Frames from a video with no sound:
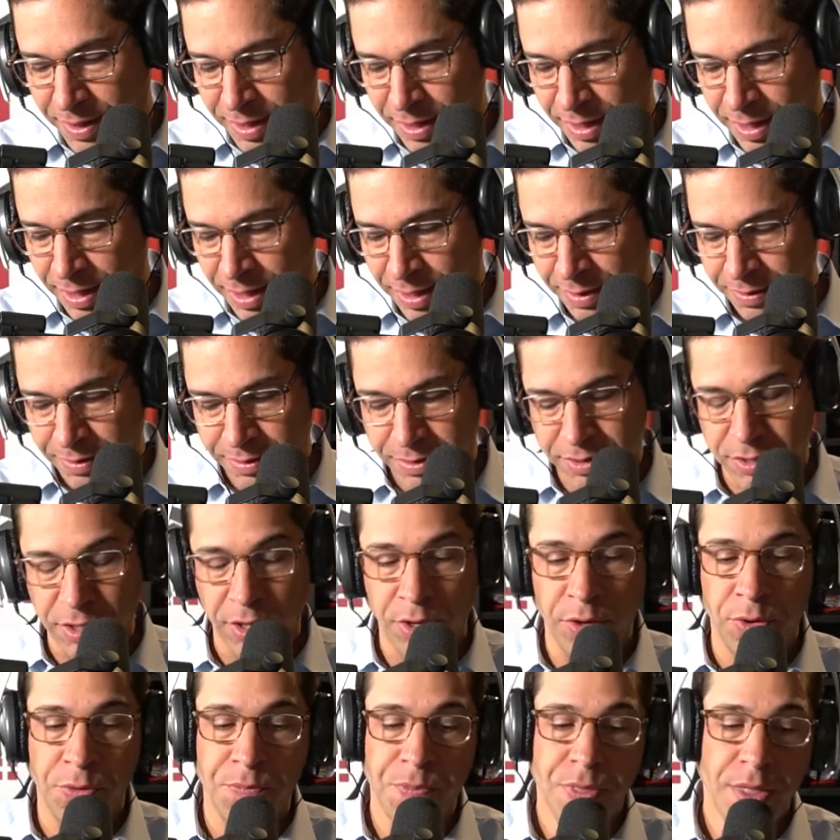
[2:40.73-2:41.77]
Uh,
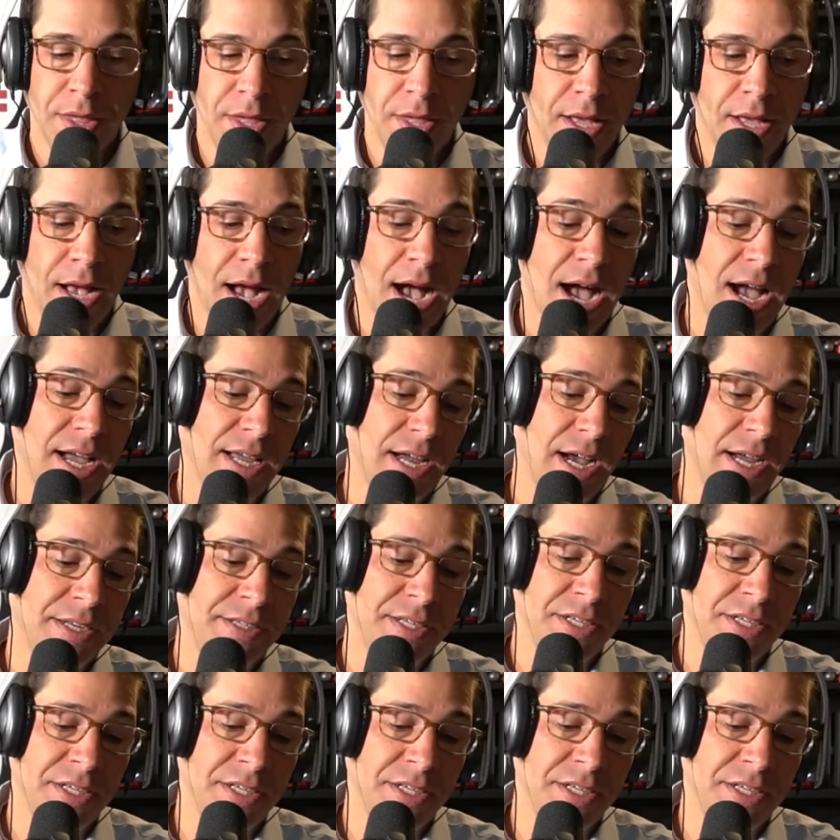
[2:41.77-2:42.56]
so I,